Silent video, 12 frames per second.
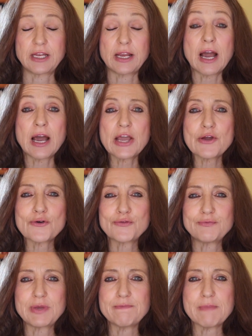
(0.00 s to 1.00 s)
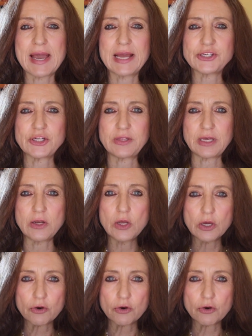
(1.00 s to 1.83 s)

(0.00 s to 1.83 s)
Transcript: and I often imagine then